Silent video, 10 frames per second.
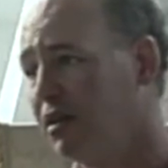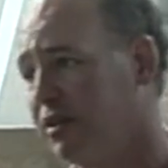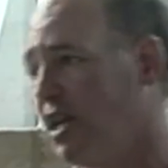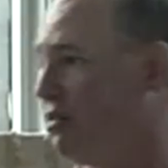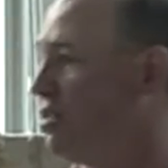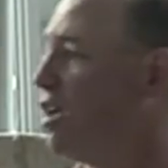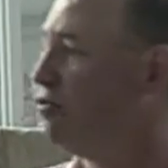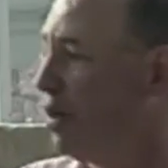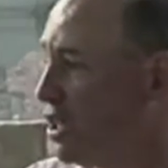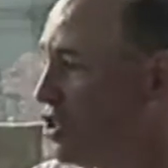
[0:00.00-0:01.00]
They, they
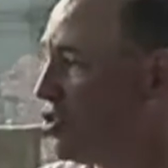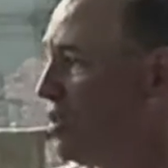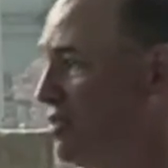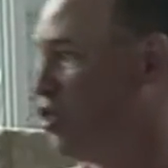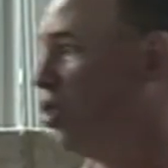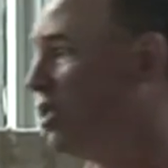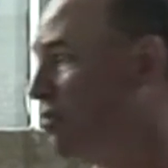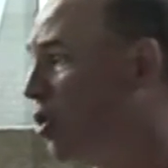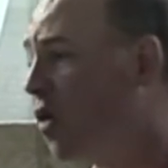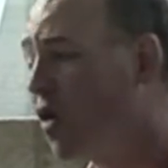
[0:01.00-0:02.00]
really took
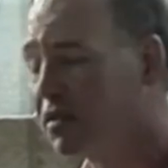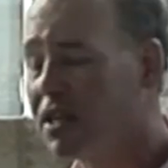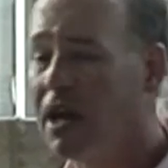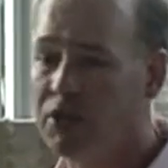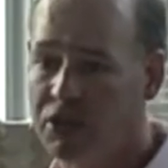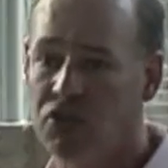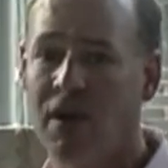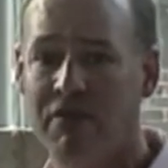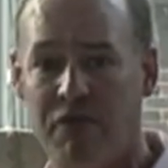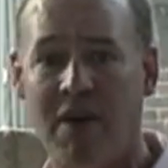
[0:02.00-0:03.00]
them a long time to
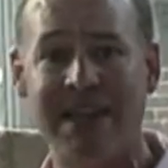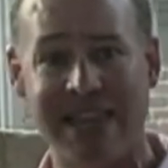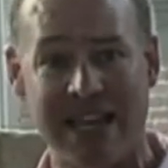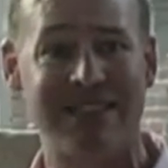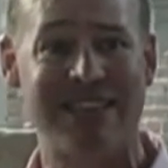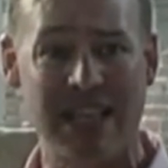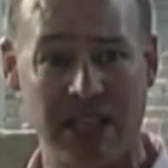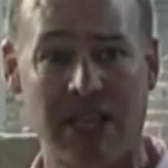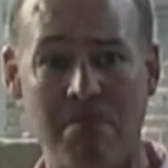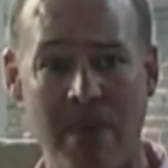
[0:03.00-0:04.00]
try and find that
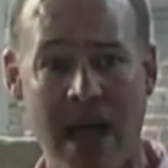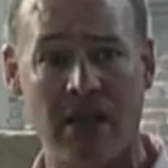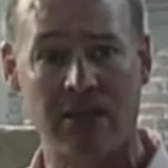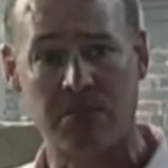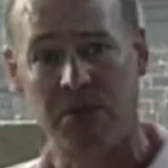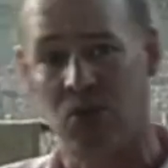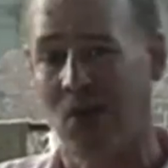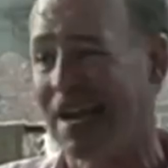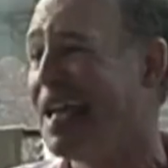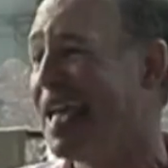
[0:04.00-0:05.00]
delicate balance
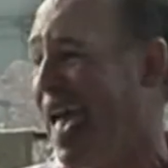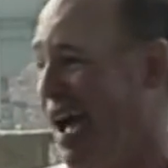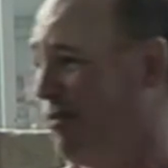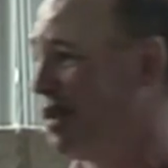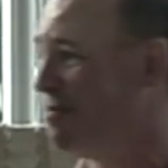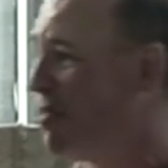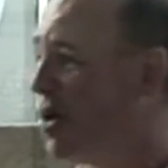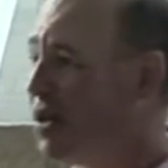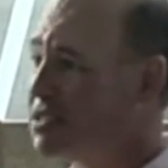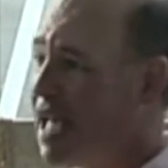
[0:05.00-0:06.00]
between how many
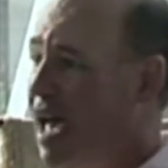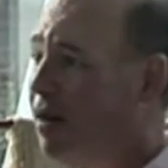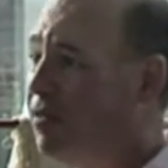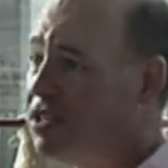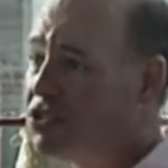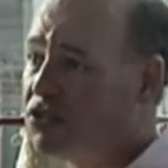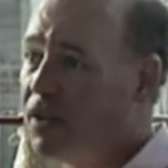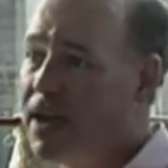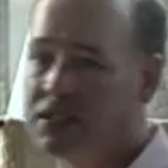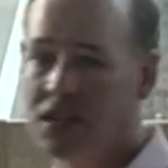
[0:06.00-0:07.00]
balls, how many
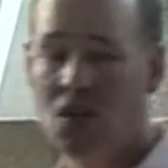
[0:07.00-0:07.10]
strikes,